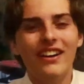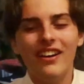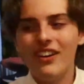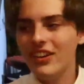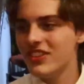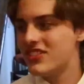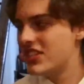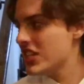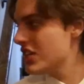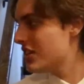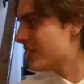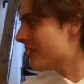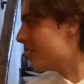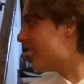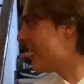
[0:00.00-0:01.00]
Oh, you see
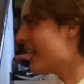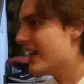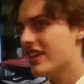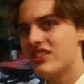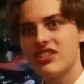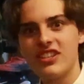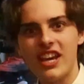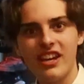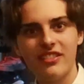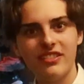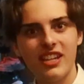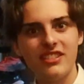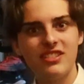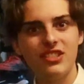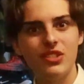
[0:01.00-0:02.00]
how I just
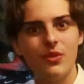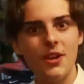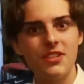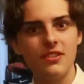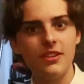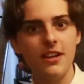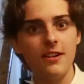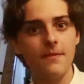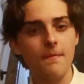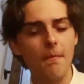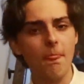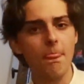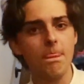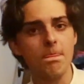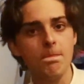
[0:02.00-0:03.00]
handled that situation there?
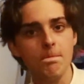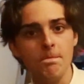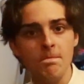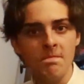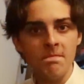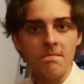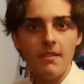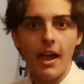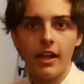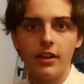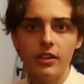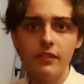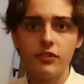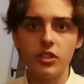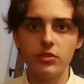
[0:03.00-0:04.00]
I
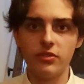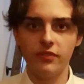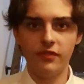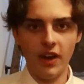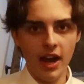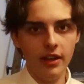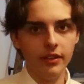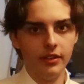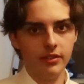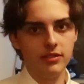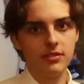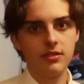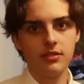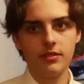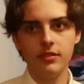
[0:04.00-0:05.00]
could have chosen
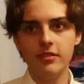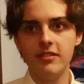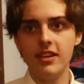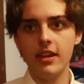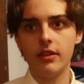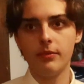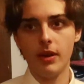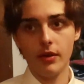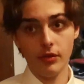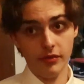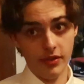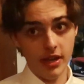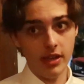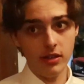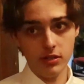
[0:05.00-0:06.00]
violence and taken my
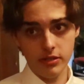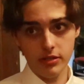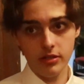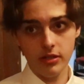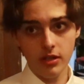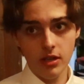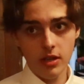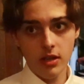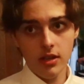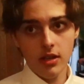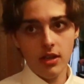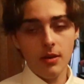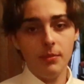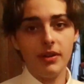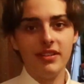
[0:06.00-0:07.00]
revenge,
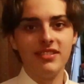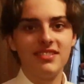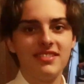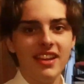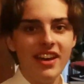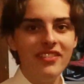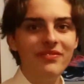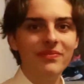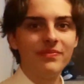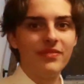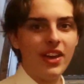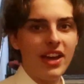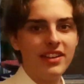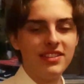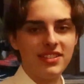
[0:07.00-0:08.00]
but instead,
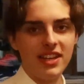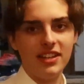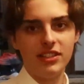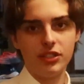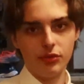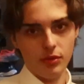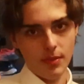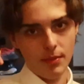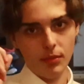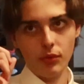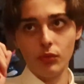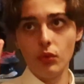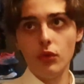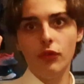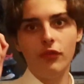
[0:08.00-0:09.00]
I decided to remember
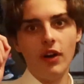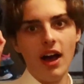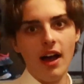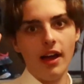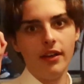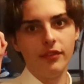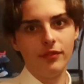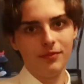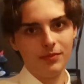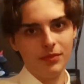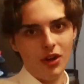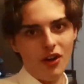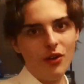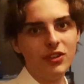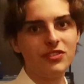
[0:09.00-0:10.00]
rule five,
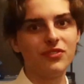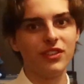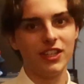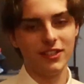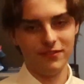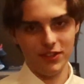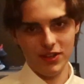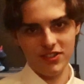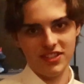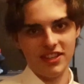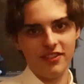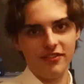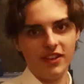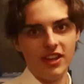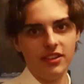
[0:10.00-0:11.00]
always forgive those
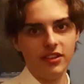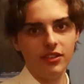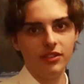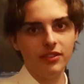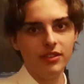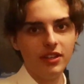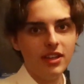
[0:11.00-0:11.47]
that offend you.